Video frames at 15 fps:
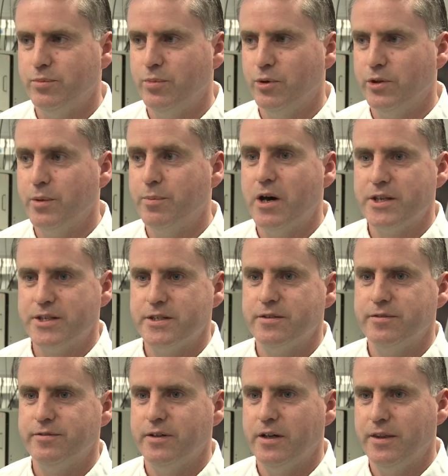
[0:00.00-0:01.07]
both the
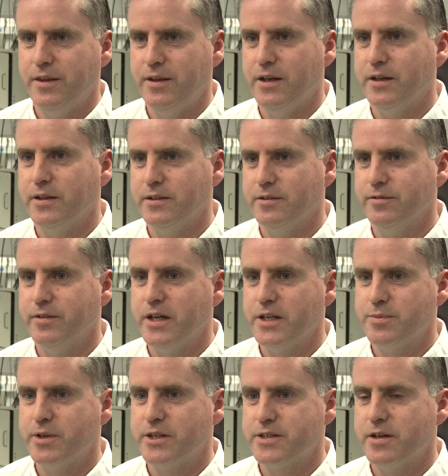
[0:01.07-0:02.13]
positive and the negative
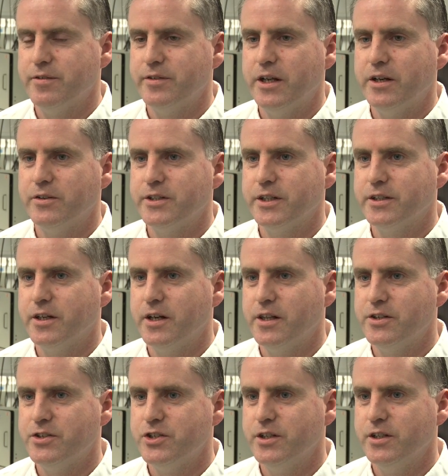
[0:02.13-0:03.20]
aspects of
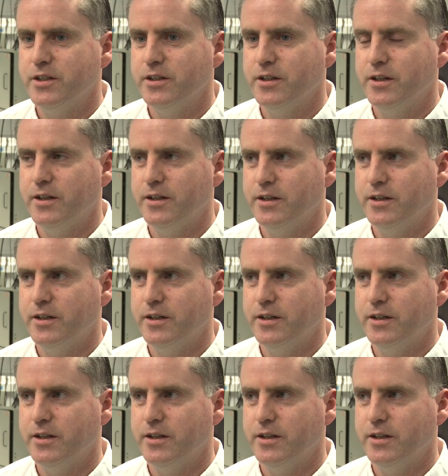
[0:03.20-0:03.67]
nanotechnology.